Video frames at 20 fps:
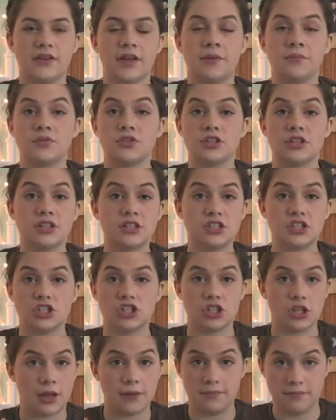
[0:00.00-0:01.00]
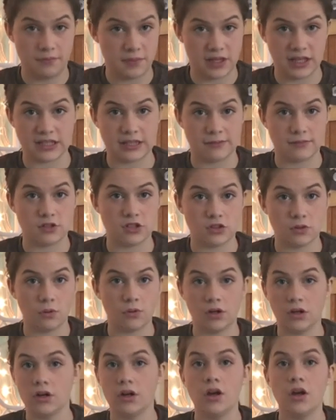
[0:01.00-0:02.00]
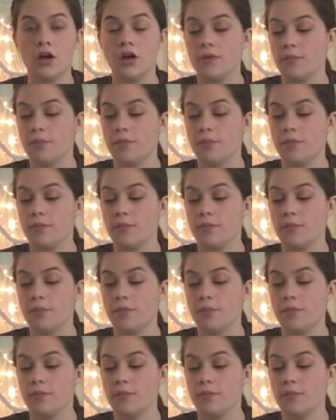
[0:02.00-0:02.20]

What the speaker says: and I'm sure it's just because I'm sore,